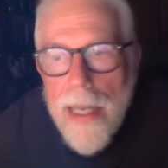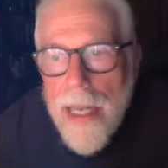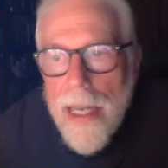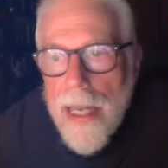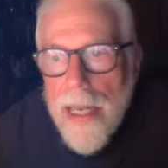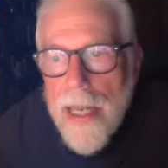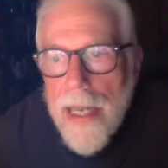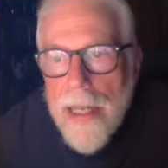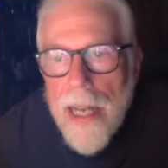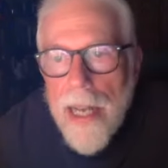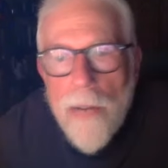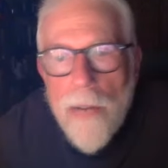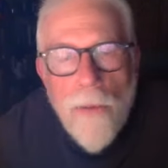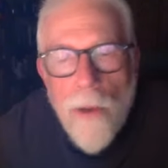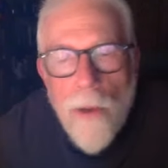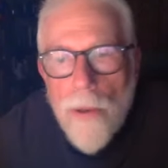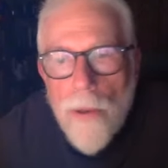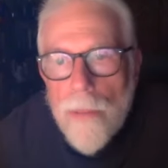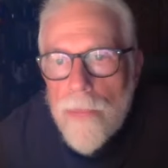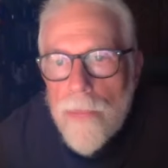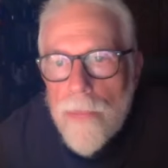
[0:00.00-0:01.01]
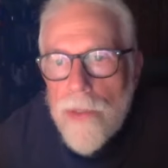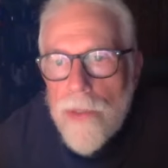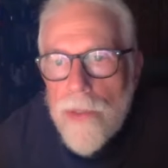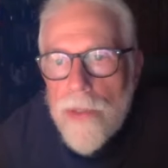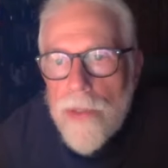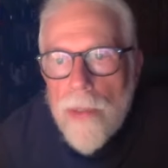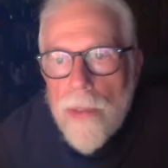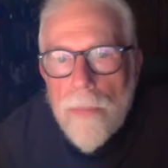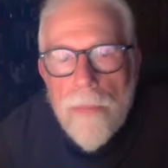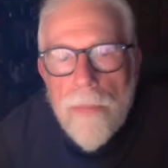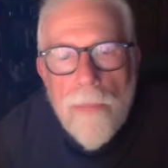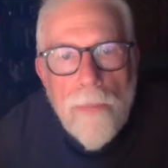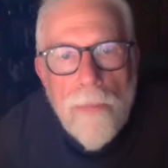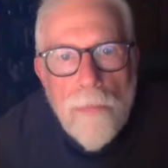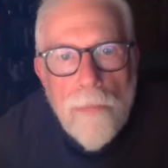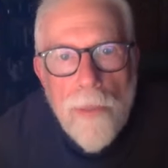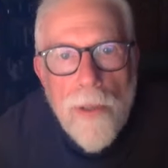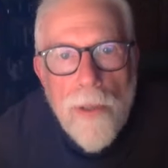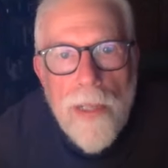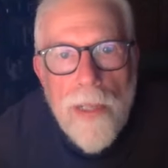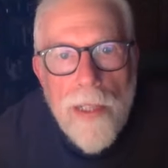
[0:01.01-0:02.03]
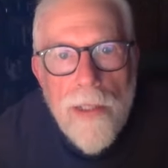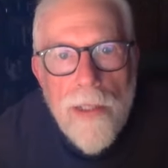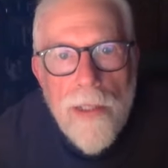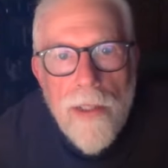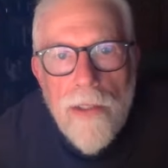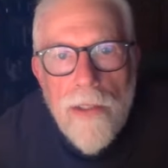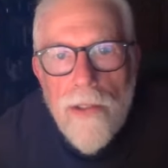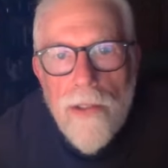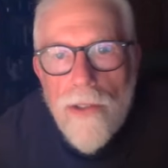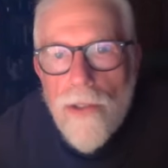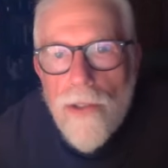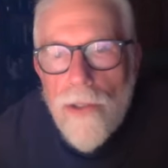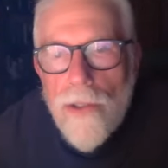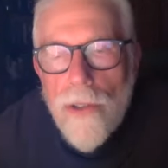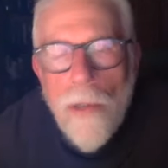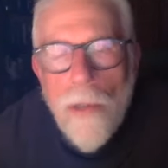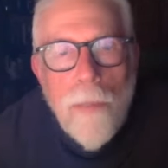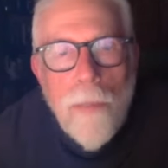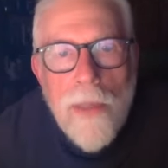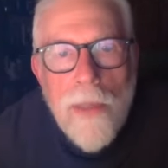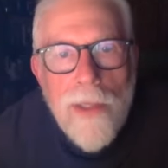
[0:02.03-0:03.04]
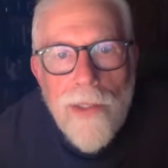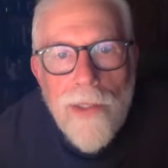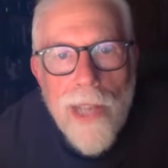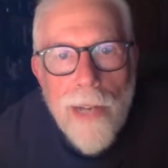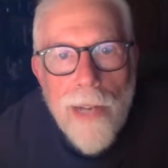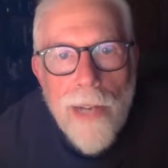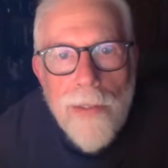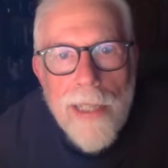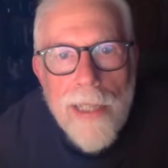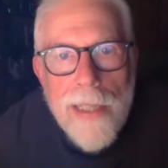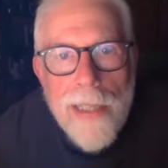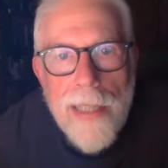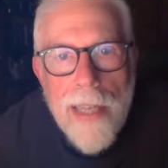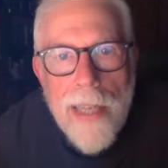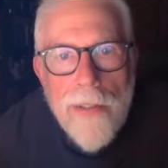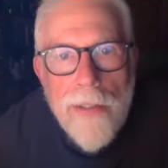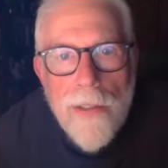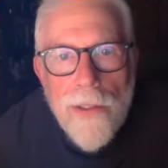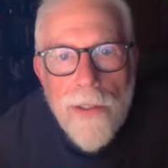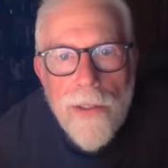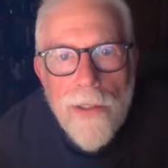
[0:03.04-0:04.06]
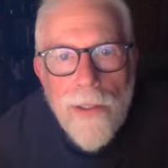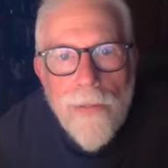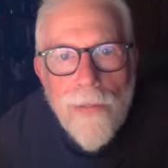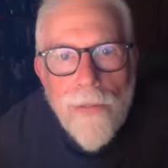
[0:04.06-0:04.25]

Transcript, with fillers: And I wrote them some pretty stupid sounding letters at